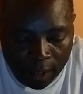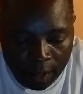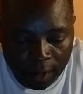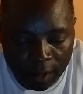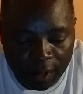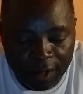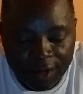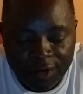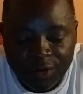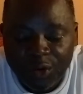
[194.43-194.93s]

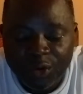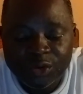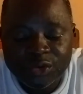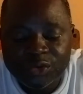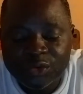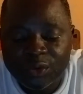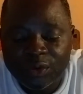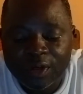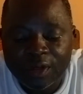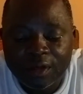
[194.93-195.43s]
And
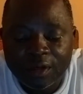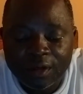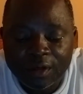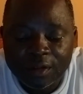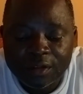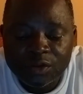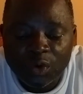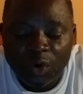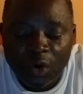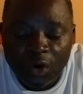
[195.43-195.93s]
also in
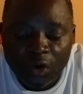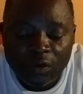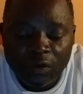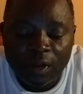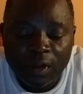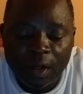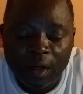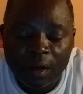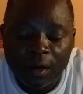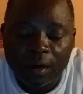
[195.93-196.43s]
his
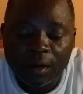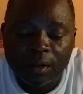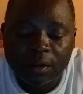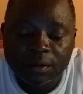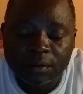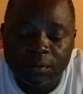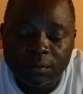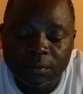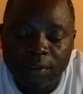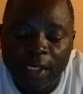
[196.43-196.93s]
own
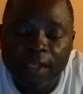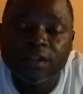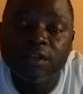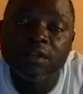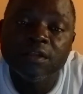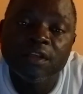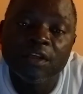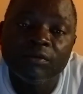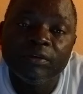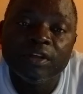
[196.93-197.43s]

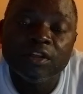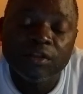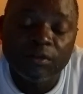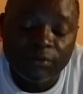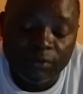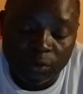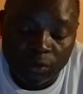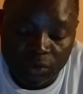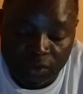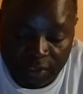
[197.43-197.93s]

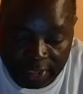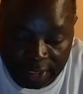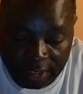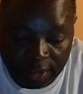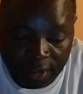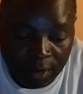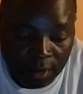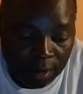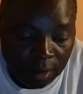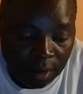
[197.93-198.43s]
1974
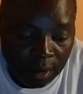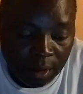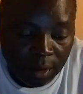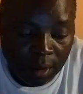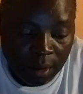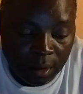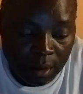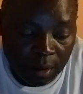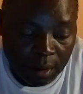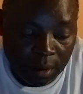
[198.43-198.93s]
study
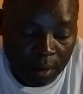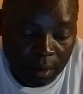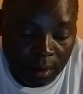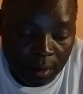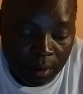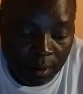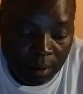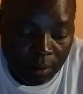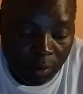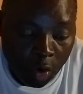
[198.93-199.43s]

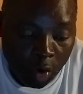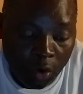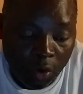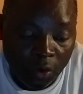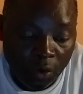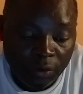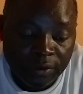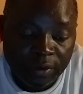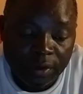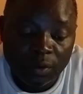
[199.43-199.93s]

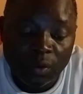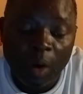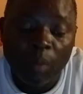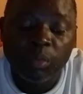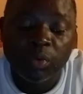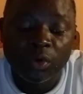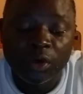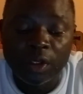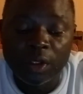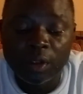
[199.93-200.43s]
called
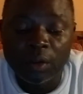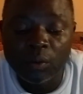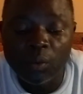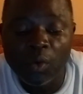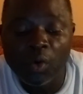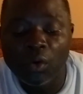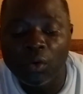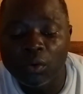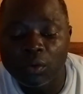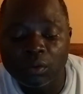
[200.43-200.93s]
Rwabugiri
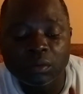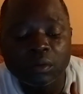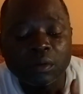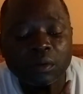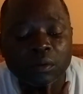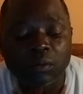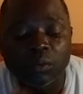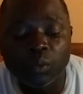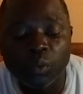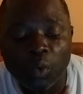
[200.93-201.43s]

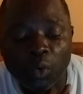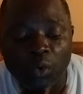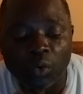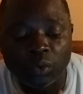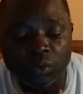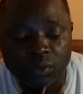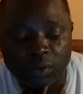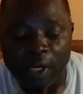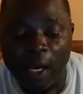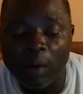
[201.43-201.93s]

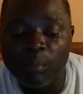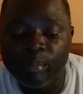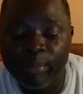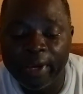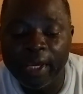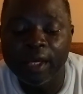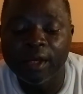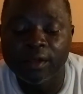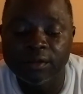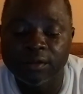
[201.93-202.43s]
Wars
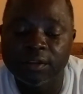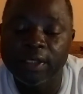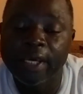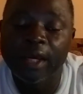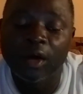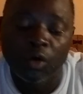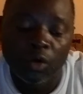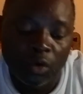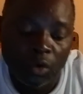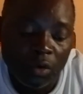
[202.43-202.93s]
Campaign,
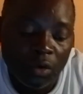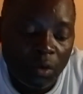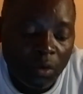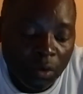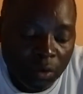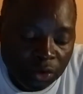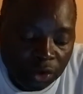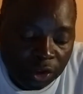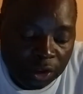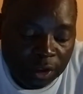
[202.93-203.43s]
a
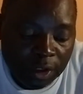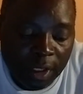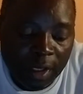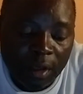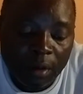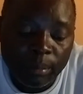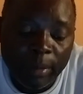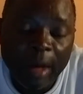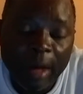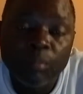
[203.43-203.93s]
chronology
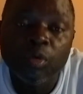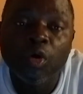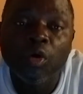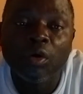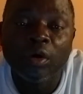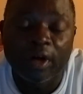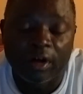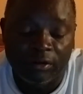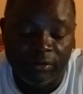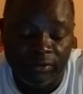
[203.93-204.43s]
and
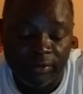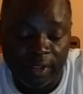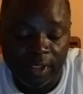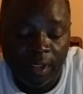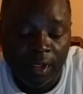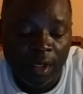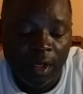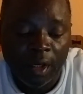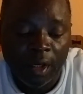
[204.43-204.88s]
bibliography,